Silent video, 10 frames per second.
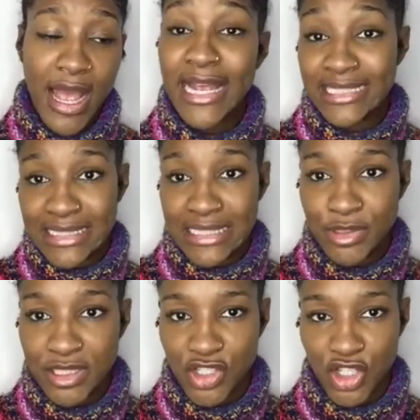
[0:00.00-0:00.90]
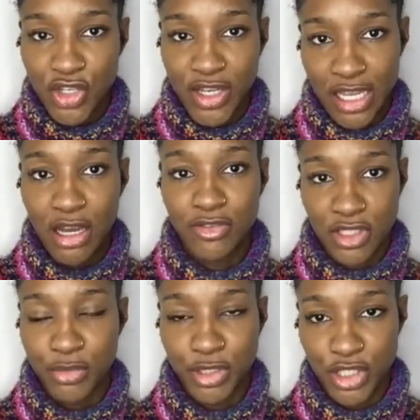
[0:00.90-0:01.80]
and deep condition your hair after
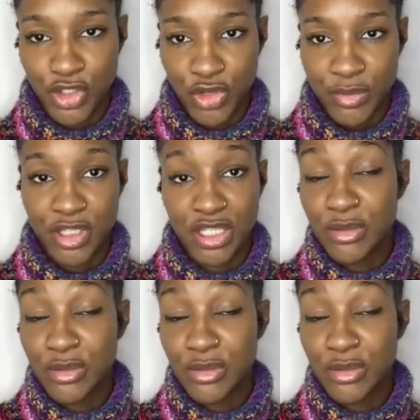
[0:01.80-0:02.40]
the protein treatment.